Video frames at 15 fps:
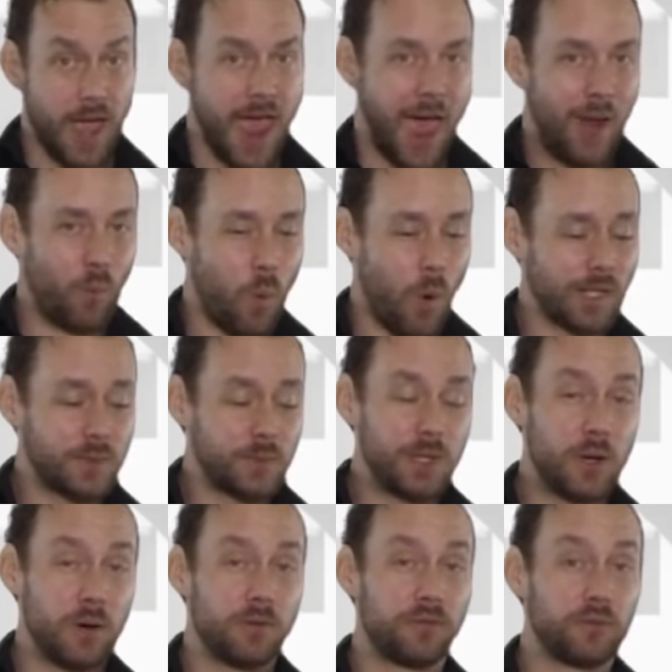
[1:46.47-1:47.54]
and once we
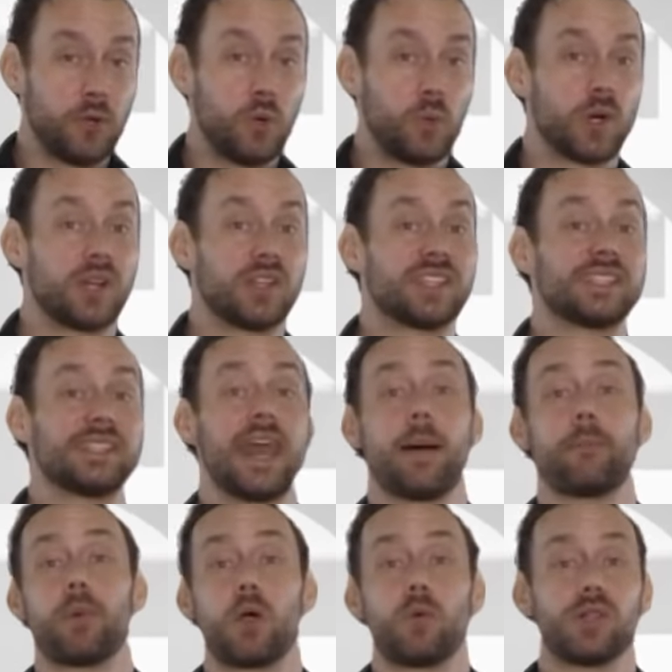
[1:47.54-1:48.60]
go through, we're going to
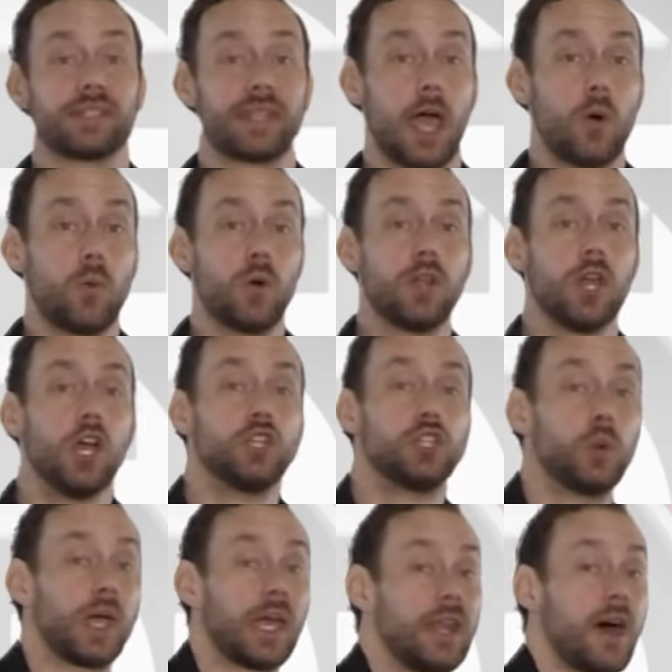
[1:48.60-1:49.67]
snap our wrist outward,
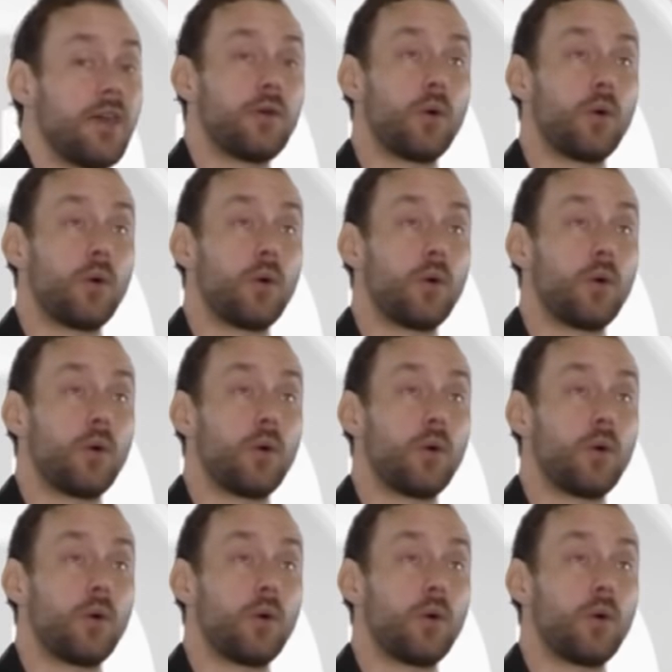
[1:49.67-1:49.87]
doing another